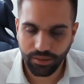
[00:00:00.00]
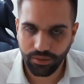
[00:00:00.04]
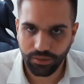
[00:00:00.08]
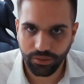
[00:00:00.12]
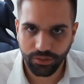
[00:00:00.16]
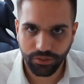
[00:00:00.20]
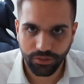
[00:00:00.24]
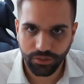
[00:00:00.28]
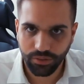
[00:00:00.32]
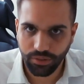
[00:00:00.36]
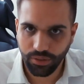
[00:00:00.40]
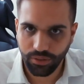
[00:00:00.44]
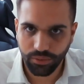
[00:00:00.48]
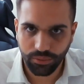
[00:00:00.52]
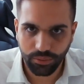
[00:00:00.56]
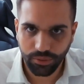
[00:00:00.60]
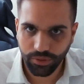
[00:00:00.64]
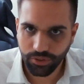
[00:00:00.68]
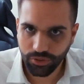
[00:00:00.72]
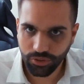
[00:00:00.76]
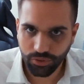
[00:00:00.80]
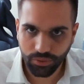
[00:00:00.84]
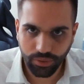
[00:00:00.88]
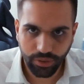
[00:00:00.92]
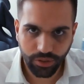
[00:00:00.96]
There is no
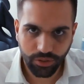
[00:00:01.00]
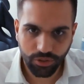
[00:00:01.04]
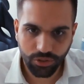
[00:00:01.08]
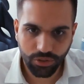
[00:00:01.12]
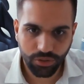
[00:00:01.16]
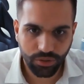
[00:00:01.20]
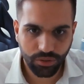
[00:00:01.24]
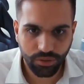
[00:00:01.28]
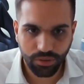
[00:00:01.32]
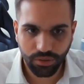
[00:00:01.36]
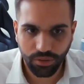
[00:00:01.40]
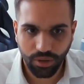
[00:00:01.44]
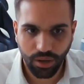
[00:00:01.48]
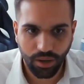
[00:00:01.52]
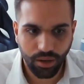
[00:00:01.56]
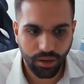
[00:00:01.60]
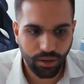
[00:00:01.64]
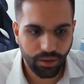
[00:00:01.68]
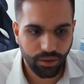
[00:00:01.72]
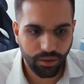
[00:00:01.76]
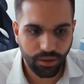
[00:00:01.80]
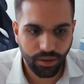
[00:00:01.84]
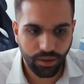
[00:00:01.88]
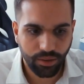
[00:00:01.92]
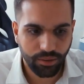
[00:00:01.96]
restriction,
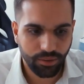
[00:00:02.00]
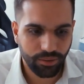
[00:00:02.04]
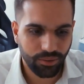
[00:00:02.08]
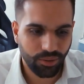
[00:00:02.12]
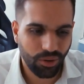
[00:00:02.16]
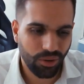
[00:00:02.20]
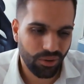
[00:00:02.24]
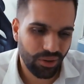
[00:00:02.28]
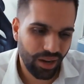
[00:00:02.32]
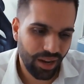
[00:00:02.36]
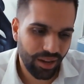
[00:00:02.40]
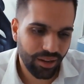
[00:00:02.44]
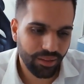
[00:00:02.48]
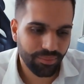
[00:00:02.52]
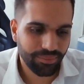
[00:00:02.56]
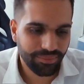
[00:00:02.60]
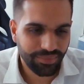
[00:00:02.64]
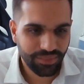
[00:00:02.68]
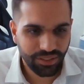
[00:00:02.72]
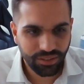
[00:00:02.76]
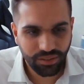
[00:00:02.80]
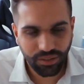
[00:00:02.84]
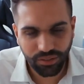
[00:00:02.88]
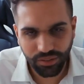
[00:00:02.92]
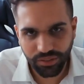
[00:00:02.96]

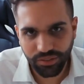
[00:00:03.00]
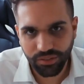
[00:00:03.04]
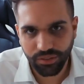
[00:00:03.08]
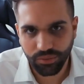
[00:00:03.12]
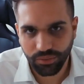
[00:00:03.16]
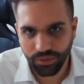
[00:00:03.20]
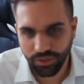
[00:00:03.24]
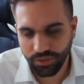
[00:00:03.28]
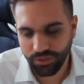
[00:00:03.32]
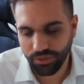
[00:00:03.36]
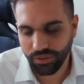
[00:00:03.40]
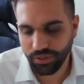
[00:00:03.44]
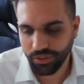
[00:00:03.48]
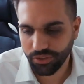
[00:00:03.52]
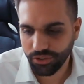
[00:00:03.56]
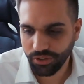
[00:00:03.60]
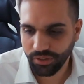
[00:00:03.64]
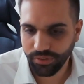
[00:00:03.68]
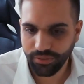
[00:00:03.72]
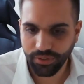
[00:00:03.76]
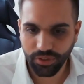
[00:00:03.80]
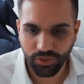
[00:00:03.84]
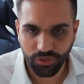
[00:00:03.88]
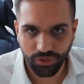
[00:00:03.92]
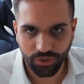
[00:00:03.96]
there is a
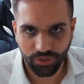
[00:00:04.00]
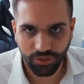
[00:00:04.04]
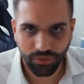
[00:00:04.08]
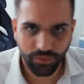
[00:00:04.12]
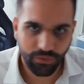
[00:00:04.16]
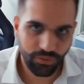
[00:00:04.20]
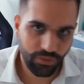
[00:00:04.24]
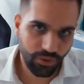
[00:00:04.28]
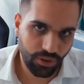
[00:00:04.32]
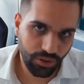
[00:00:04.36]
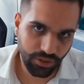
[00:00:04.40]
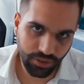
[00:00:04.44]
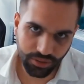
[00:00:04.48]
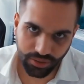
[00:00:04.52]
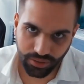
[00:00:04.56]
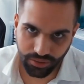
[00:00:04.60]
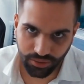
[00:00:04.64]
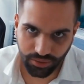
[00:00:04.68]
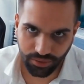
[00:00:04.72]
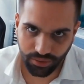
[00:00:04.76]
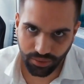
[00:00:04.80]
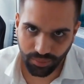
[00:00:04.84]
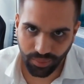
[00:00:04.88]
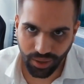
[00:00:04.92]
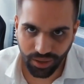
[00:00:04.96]
restriction. If you just fart
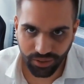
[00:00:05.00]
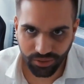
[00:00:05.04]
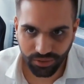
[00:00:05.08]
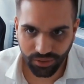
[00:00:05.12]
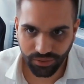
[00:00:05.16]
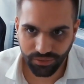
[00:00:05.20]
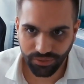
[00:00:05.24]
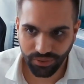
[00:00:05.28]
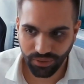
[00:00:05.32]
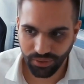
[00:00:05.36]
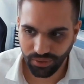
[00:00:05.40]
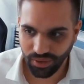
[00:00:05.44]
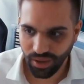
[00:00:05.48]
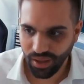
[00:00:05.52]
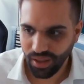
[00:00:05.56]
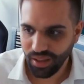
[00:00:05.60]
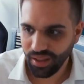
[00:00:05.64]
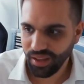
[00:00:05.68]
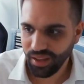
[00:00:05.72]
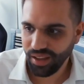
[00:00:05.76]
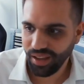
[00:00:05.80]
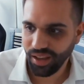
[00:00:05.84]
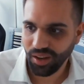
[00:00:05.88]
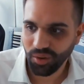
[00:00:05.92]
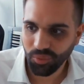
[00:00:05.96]
into the microphone
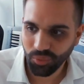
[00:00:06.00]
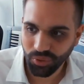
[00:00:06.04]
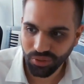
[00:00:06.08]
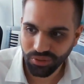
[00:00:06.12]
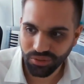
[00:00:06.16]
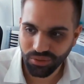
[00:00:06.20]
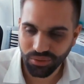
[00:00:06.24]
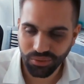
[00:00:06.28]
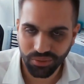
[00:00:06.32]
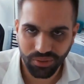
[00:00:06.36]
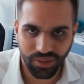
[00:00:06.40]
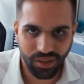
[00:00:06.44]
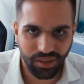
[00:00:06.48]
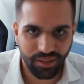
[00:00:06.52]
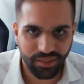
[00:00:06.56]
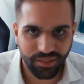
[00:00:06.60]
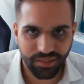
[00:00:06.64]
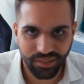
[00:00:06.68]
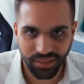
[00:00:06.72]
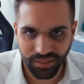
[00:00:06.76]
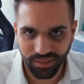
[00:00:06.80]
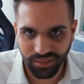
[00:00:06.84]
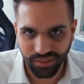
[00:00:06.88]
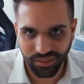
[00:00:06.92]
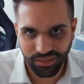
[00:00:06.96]
and want to
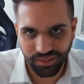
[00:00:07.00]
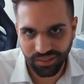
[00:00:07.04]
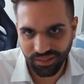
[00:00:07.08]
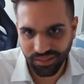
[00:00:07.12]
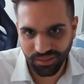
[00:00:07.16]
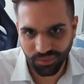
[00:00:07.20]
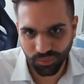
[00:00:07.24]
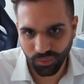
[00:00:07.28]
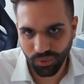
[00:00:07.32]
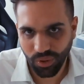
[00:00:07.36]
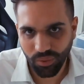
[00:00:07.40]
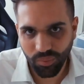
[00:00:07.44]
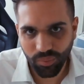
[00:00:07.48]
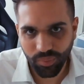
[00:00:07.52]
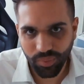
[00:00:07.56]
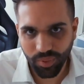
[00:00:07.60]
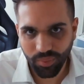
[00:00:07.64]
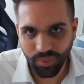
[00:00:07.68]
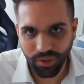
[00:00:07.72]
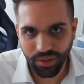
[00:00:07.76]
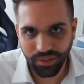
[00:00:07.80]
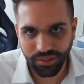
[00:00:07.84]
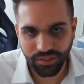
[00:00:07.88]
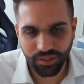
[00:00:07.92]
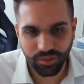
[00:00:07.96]
release it, this won't be
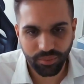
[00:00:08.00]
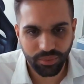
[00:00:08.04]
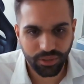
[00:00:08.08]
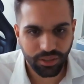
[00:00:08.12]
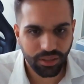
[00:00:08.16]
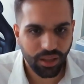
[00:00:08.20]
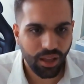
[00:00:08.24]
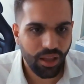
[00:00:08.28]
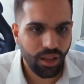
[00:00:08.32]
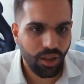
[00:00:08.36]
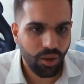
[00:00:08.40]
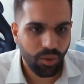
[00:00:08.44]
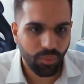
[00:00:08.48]
possible.